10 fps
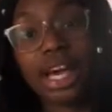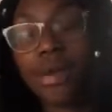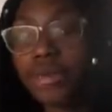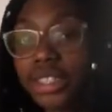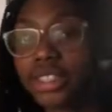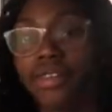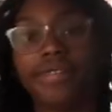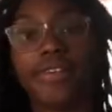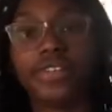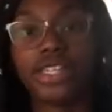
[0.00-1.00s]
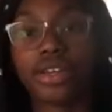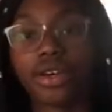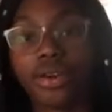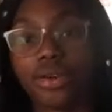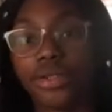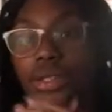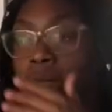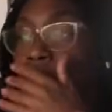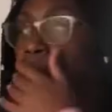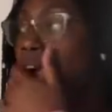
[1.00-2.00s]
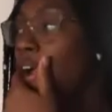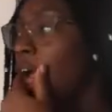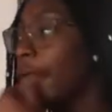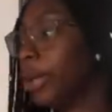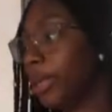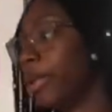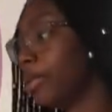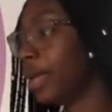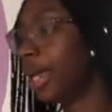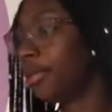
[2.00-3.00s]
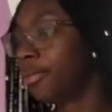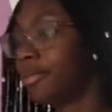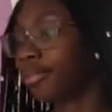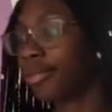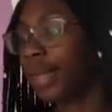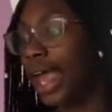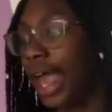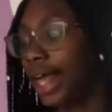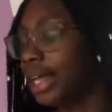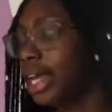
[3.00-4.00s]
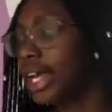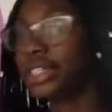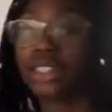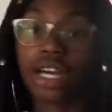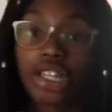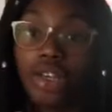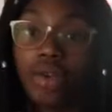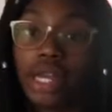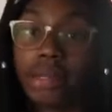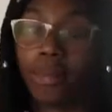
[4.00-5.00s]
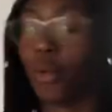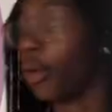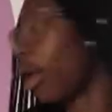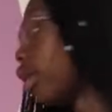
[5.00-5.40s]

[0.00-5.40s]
I'm just 15-year-old with a bunk bed. And it's not cute anymore.